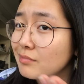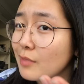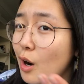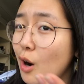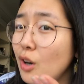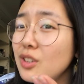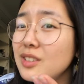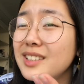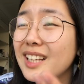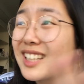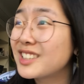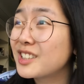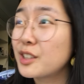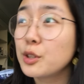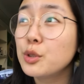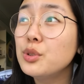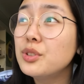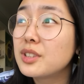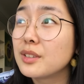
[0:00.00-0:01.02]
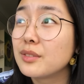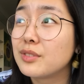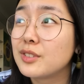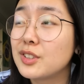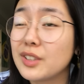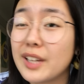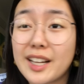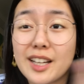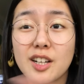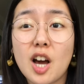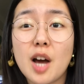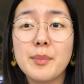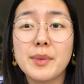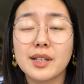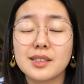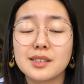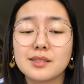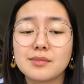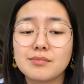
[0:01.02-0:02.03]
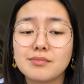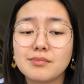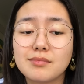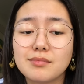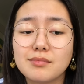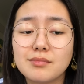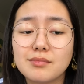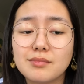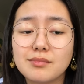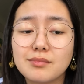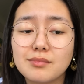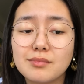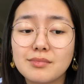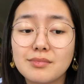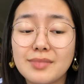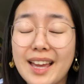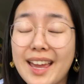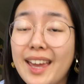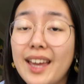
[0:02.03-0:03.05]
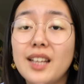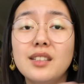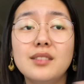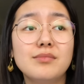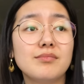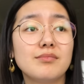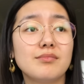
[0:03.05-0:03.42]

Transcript: aren't exclusive to economics. And